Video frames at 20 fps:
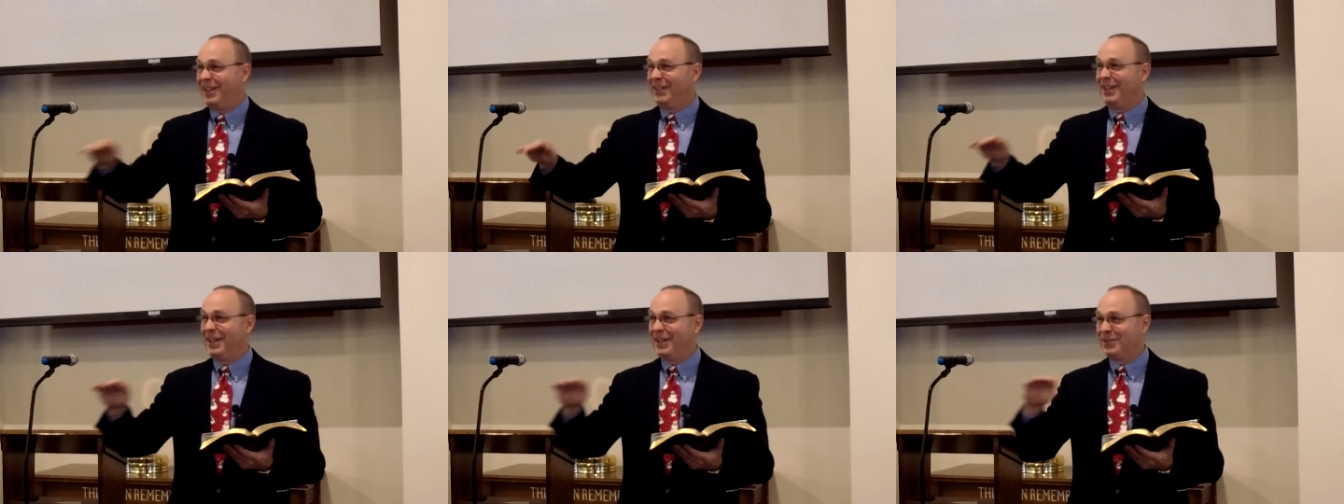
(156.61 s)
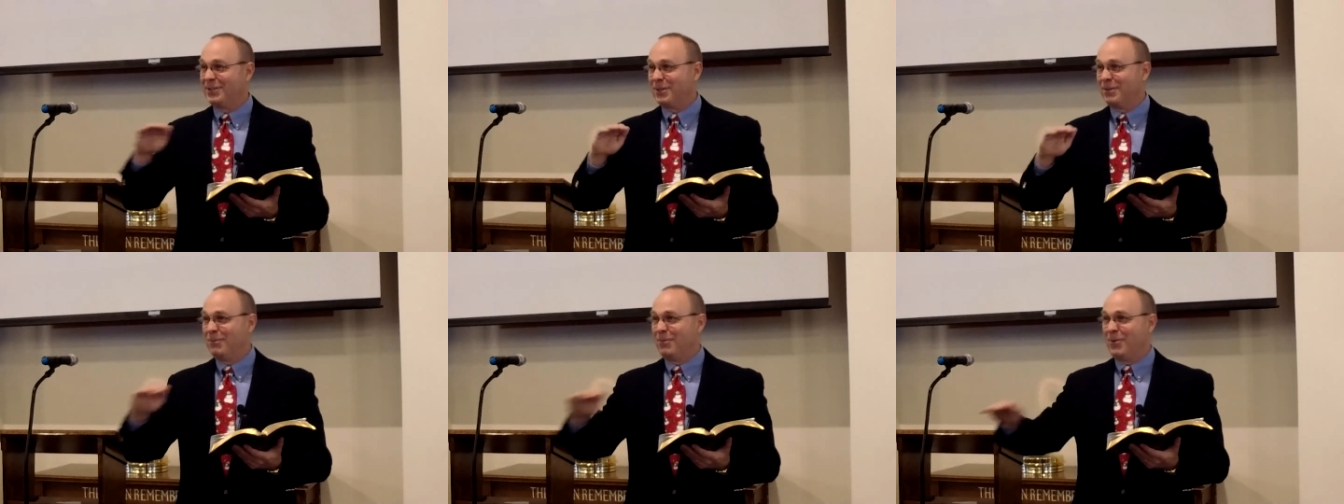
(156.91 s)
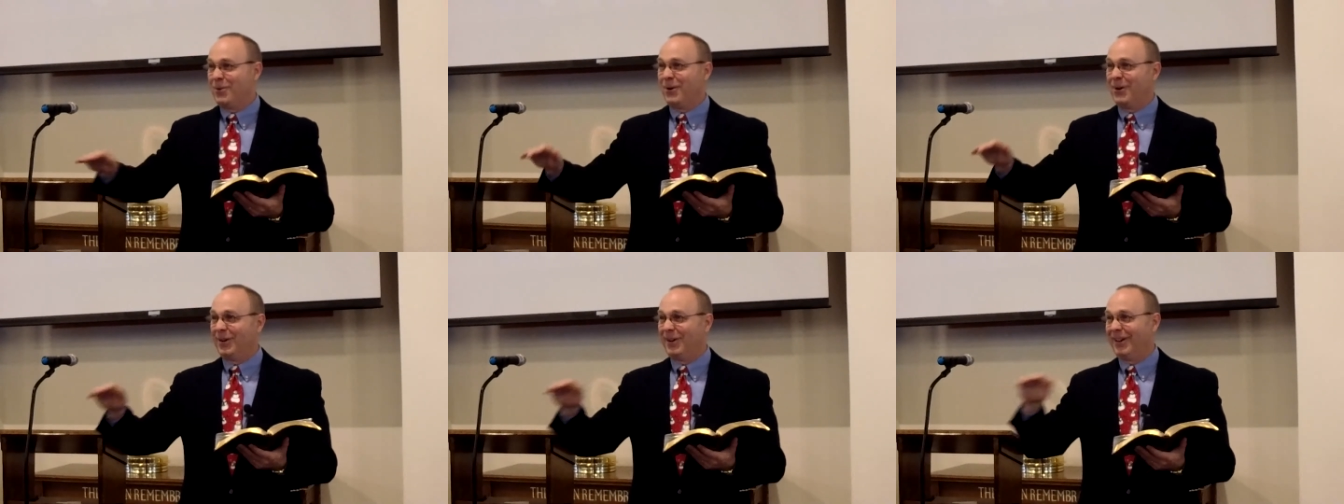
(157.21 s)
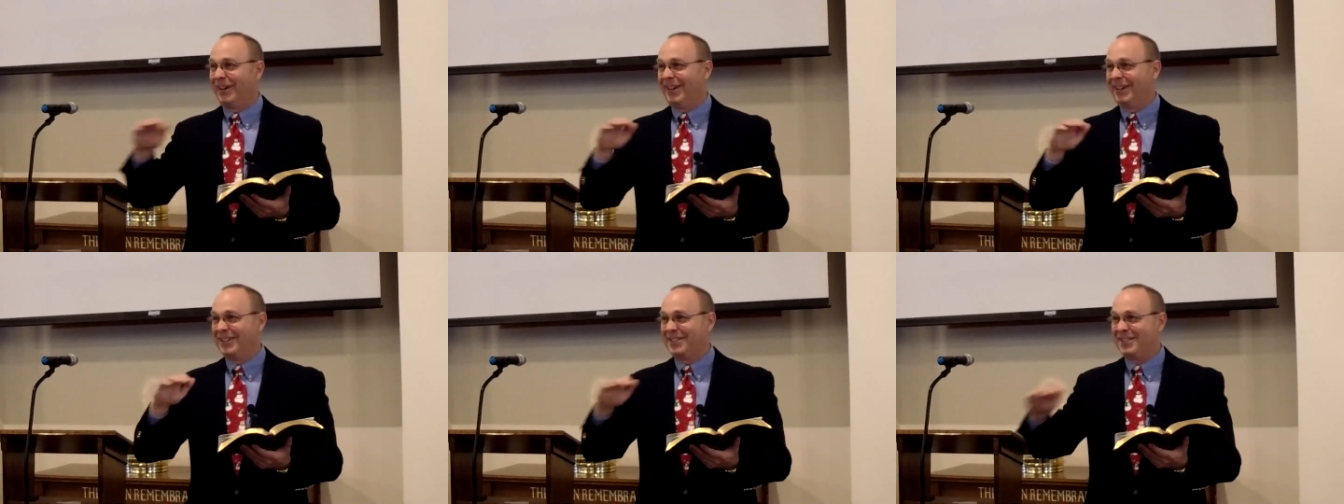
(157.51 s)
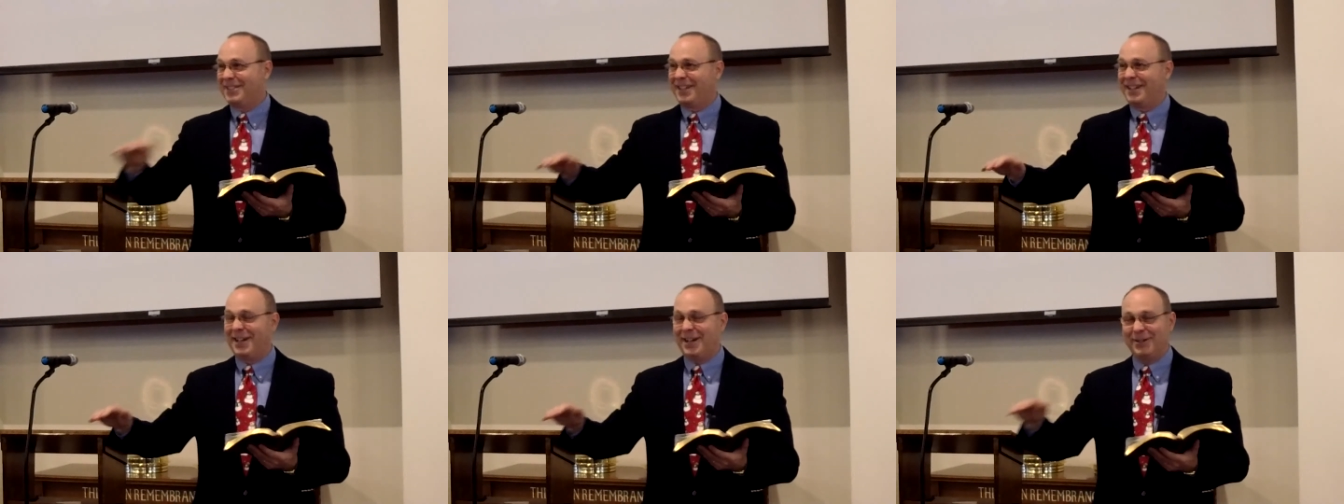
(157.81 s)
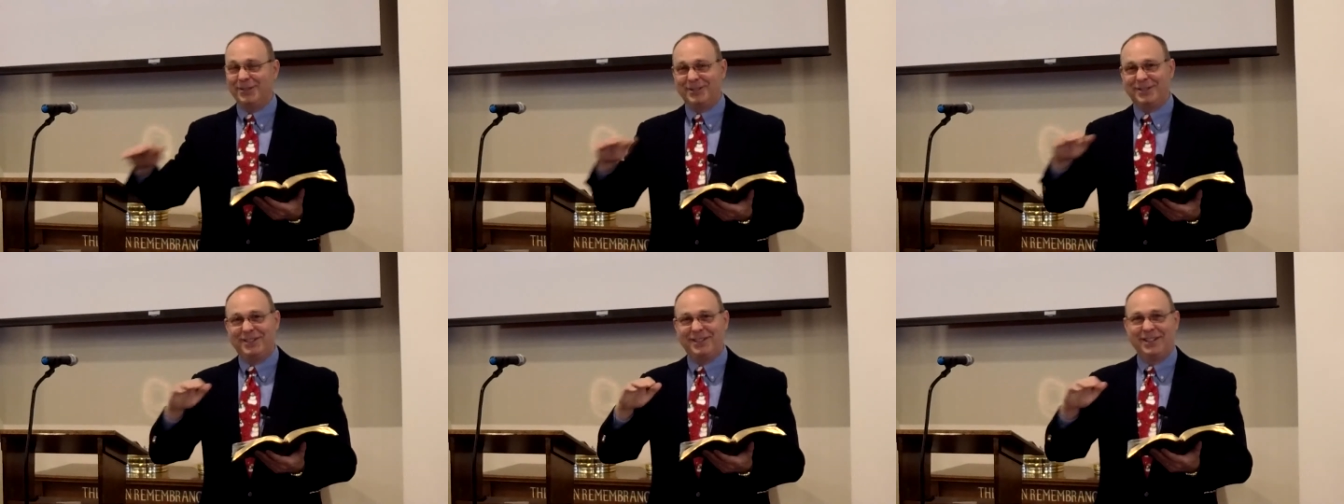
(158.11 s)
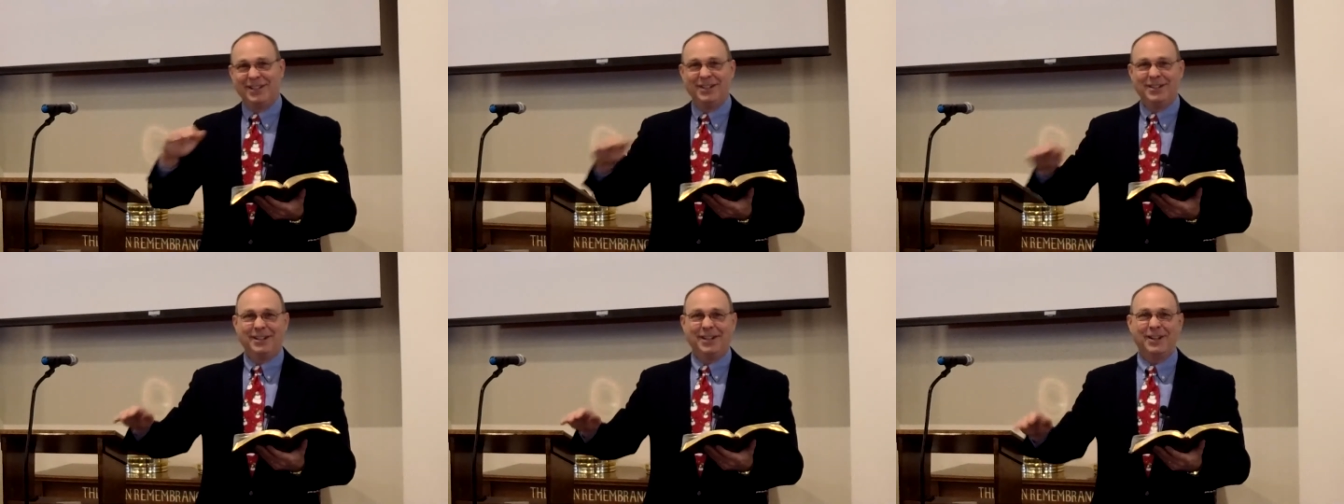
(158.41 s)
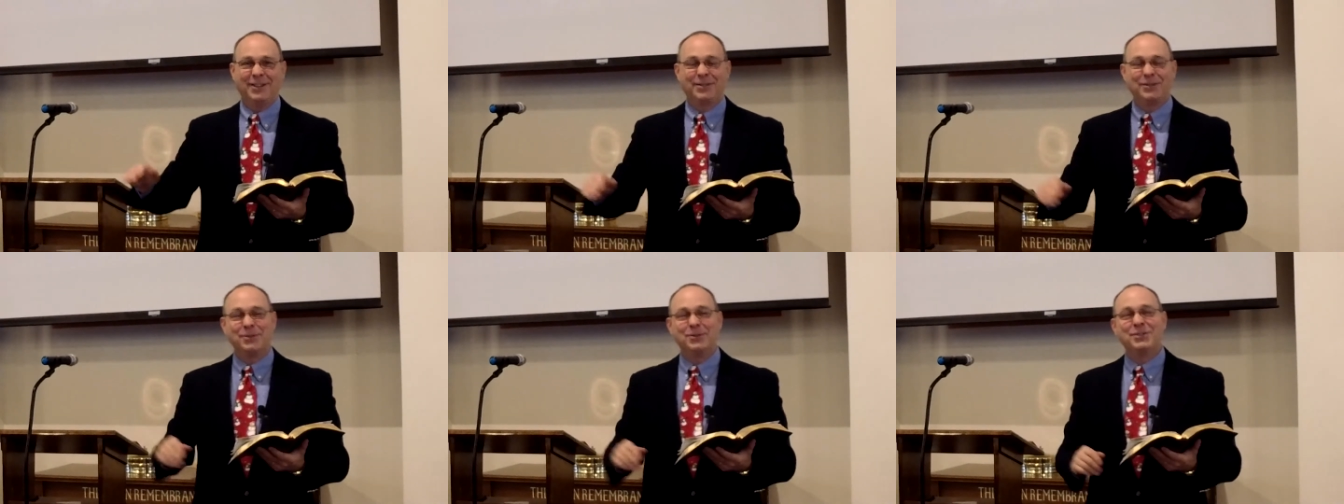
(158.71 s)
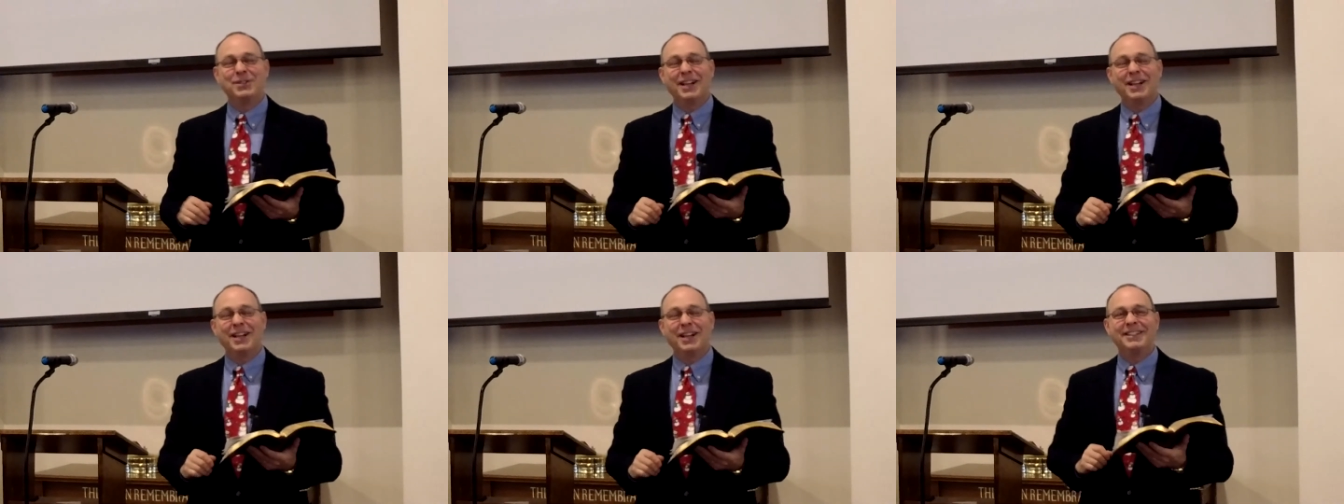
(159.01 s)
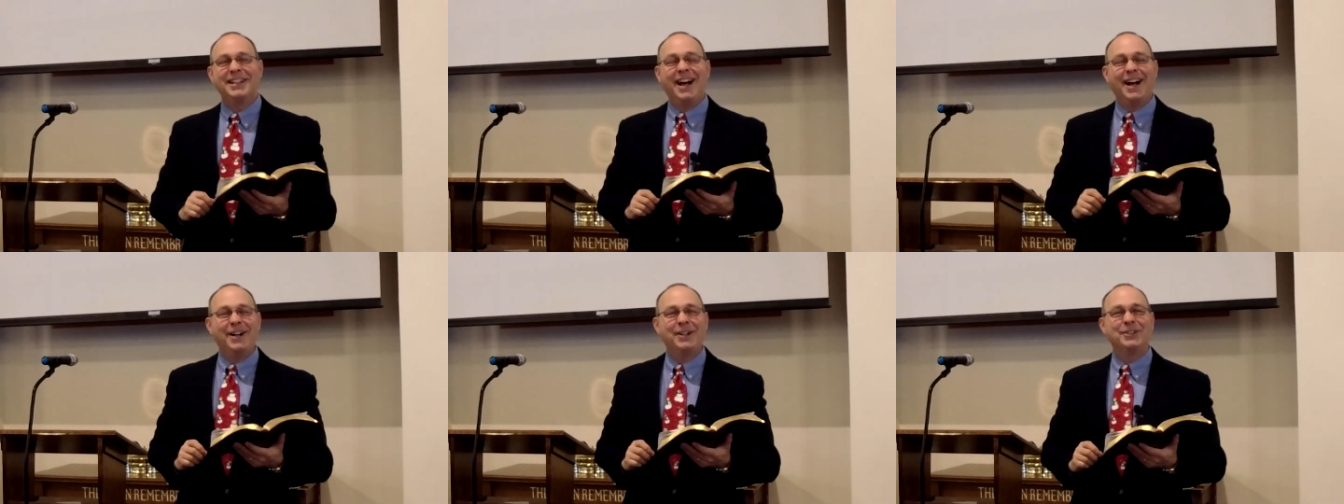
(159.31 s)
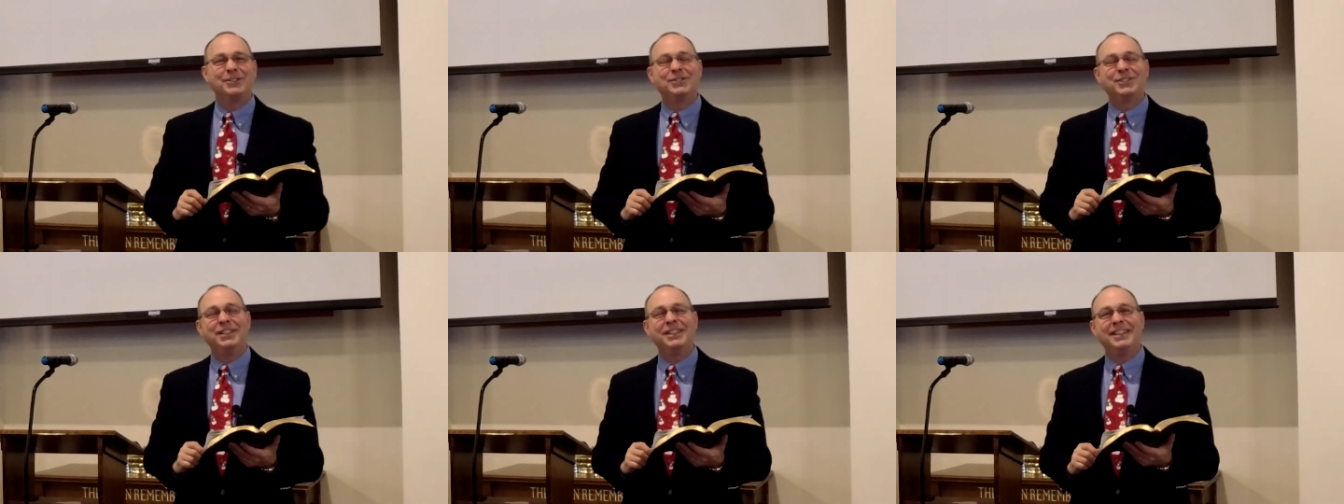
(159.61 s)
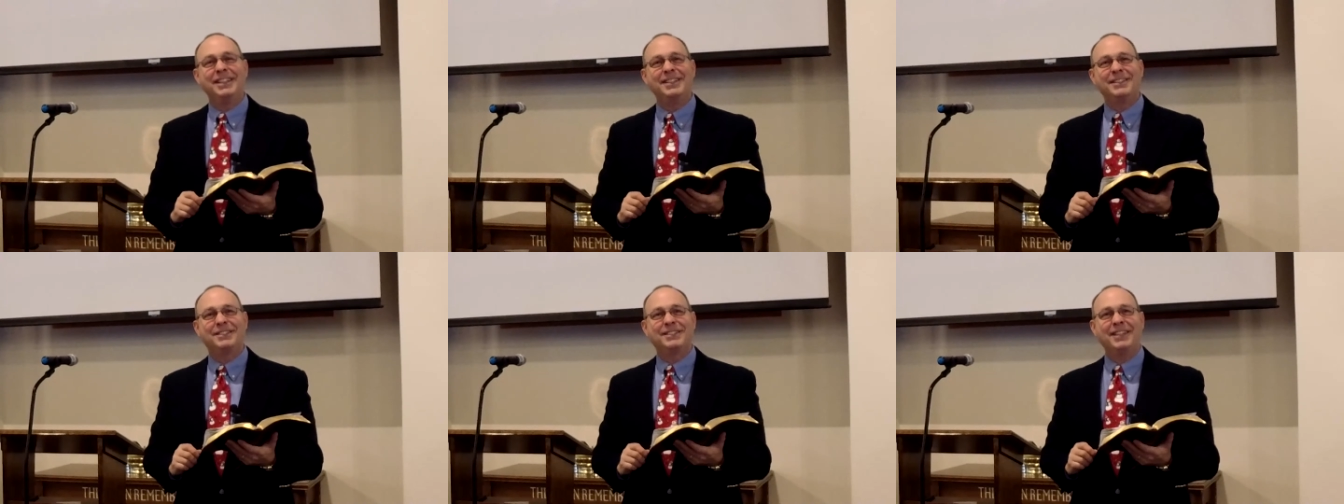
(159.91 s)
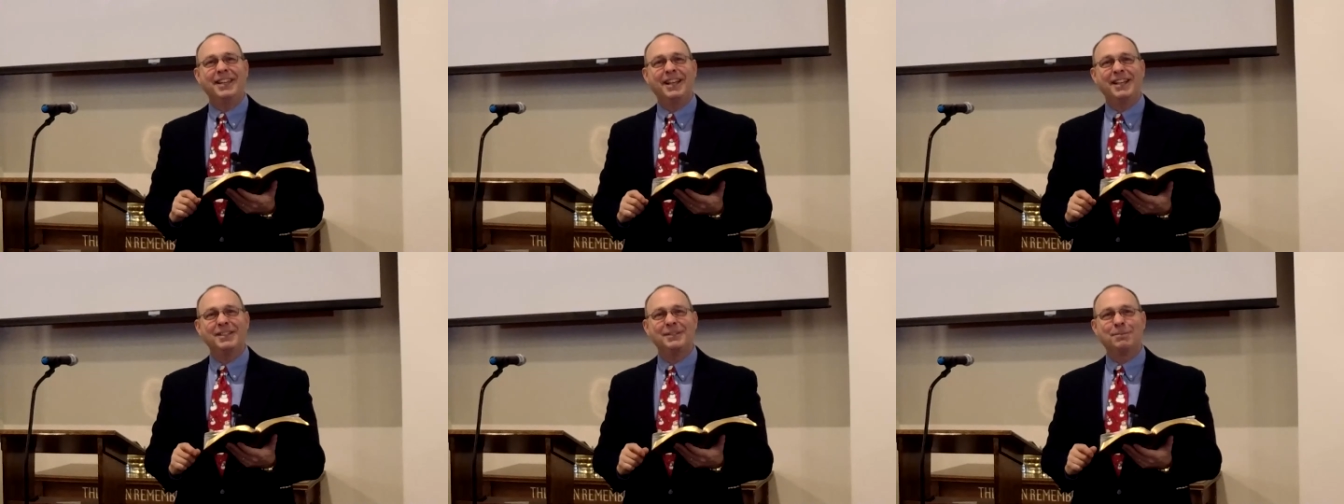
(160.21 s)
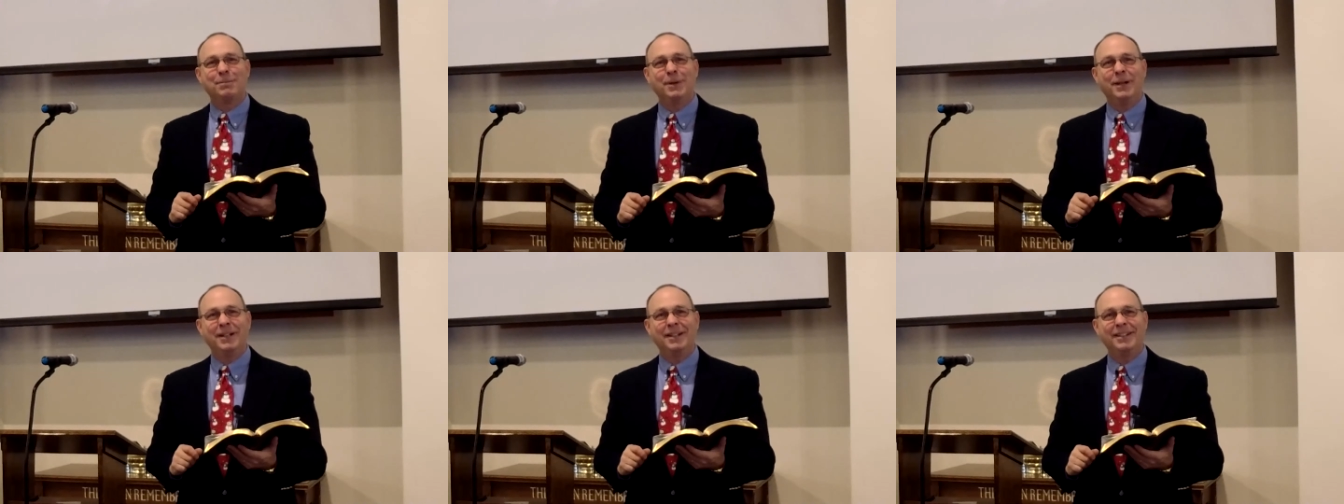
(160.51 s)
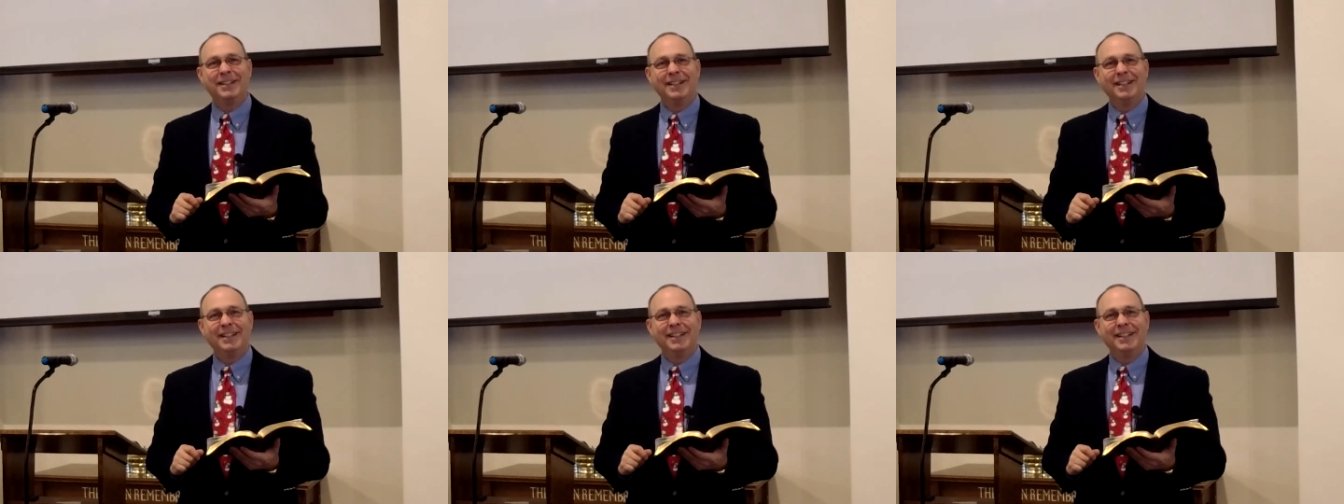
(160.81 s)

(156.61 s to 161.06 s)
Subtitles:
Things are more sent out through technology these days. But